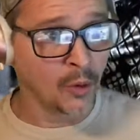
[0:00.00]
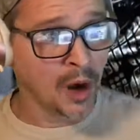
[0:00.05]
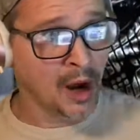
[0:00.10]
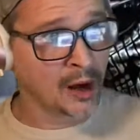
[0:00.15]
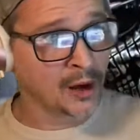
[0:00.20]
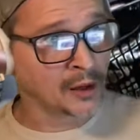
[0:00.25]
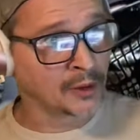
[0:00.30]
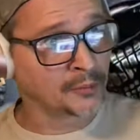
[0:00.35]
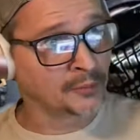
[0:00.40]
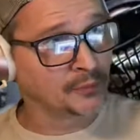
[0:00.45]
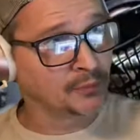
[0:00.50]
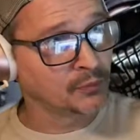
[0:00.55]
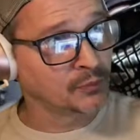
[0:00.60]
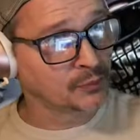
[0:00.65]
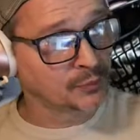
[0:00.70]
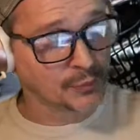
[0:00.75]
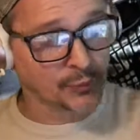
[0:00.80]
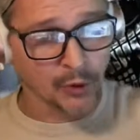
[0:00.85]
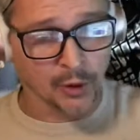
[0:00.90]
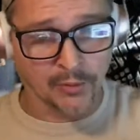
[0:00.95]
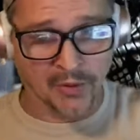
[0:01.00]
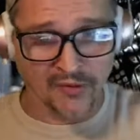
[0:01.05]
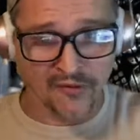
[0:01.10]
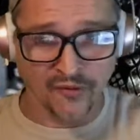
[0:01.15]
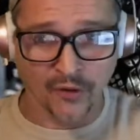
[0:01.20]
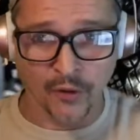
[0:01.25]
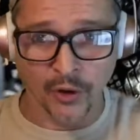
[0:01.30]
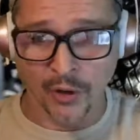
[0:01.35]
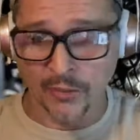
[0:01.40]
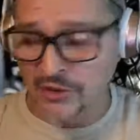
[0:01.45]
I'll put up my
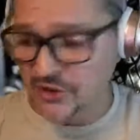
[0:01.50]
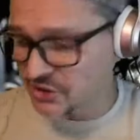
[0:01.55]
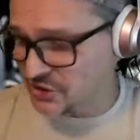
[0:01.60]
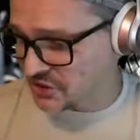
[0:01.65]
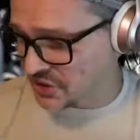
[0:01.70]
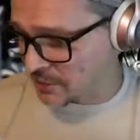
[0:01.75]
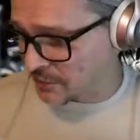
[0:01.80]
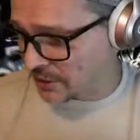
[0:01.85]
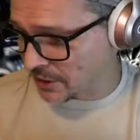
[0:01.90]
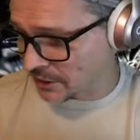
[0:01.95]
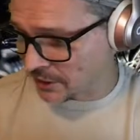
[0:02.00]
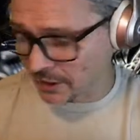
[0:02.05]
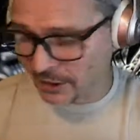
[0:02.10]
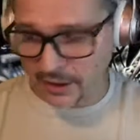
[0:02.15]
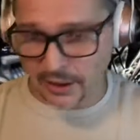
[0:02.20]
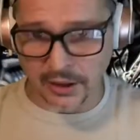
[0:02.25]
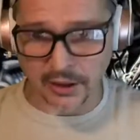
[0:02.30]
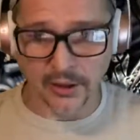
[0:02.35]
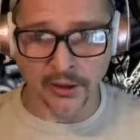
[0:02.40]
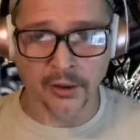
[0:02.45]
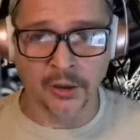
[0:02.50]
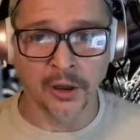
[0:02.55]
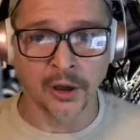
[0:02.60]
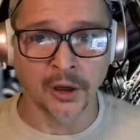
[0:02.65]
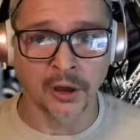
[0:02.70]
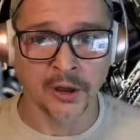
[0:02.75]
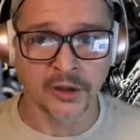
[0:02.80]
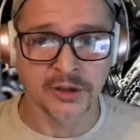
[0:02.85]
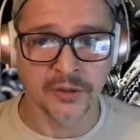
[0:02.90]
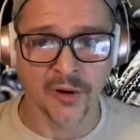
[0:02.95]
phone number. Just send me a link
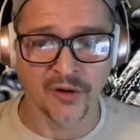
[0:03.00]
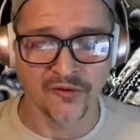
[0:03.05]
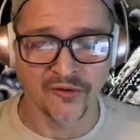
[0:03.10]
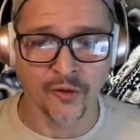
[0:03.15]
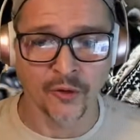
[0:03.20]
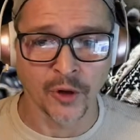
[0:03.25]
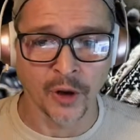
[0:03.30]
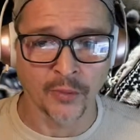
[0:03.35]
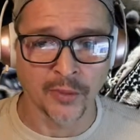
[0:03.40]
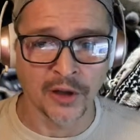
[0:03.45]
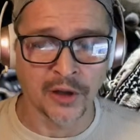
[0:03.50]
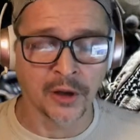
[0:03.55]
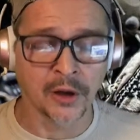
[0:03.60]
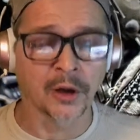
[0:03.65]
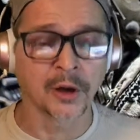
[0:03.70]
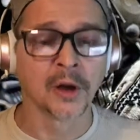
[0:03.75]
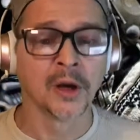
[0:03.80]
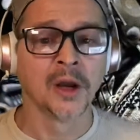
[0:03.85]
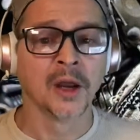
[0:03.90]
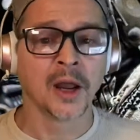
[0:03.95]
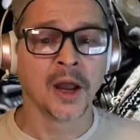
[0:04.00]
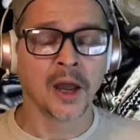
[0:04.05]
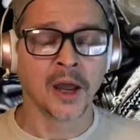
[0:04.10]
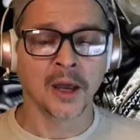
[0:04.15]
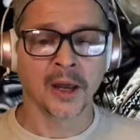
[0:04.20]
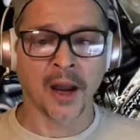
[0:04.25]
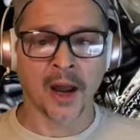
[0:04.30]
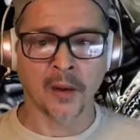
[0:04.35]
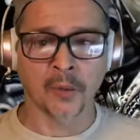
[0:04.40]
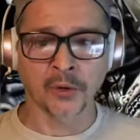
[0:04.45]
uh, to my phone number here,
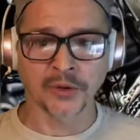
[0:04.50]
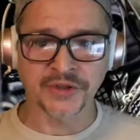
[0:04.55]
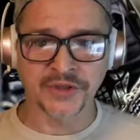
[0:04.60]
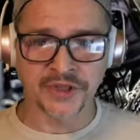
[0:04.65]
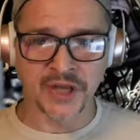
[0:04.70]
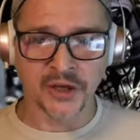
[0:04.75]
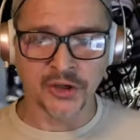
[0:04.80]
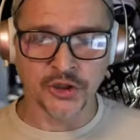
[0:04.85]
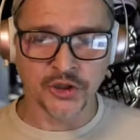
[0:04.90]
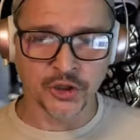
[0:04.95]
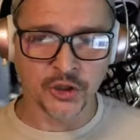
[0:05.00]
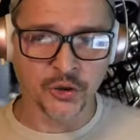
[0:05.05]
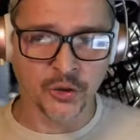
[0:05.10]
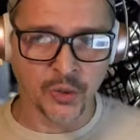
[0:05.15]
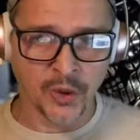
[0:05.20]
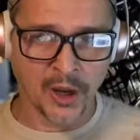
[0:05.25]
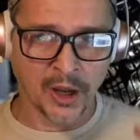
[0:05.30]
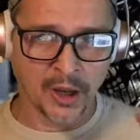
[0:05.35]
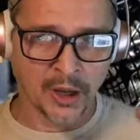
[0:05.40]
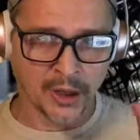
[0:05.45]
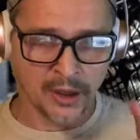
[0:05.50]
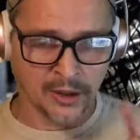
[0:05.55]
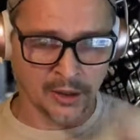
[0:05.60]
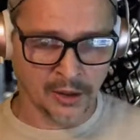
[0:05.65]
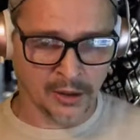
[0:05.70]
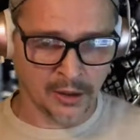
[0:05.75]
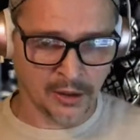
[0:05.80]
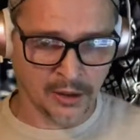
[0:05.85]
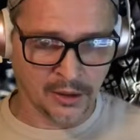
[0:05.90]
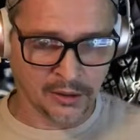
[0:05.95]
and I will send you a
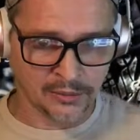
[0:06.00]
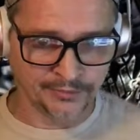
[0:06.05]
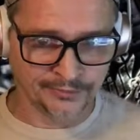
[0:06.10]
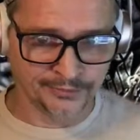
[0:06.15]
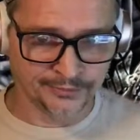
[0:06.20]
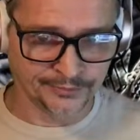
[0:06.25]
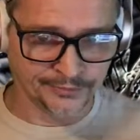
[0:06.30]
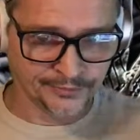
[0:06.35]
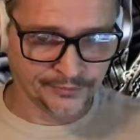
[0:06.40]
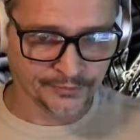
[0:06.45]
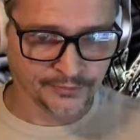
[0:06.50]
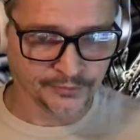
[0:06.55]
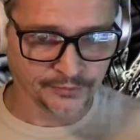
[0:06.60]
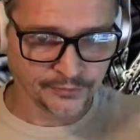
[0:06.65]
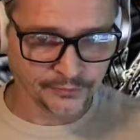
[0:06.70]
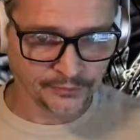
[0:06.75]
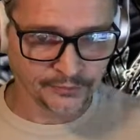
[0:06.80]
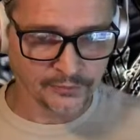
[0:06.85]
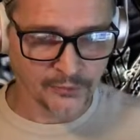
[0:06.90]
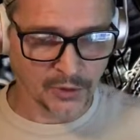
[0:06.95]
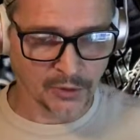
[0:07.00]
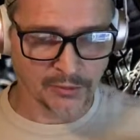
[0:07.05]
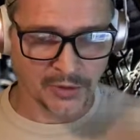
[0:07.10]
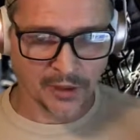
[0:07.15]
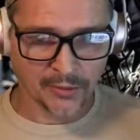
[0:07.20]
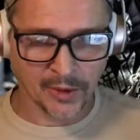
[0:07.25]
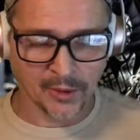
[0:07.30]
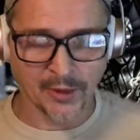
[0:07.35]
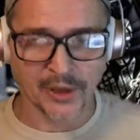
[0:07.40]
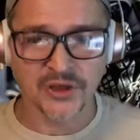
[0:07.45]
um, blah
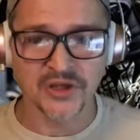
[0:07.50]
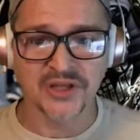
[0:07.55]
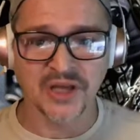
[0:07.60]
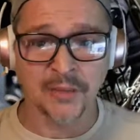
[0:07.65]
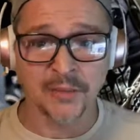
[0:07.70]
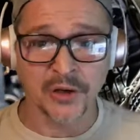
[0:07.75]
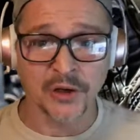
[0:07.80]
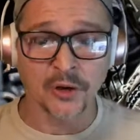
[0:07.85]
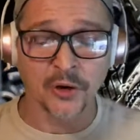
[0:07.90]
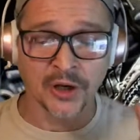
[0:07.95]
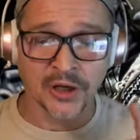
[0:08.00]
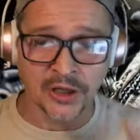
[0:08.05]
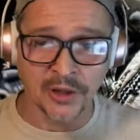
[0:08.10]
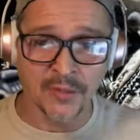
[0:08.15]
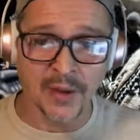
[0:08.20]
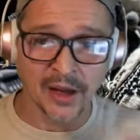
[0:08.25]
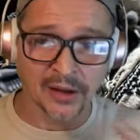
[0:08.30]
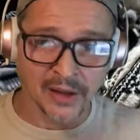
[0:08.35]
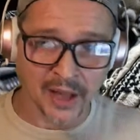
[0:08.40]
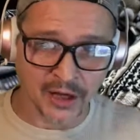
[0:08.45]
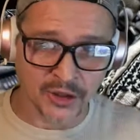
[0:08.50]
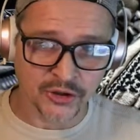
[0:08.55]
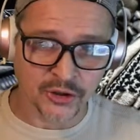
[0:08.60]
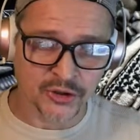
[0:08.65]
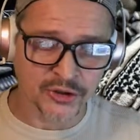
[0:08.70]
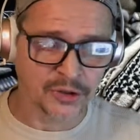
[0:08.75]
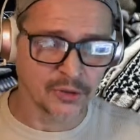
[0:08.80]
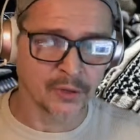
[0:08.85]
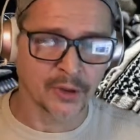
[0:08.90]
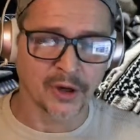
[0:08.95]
blah blah. Send me your email
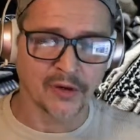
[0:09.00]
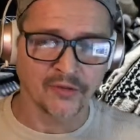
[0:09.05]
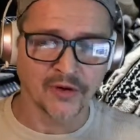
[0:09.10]
address or whatever.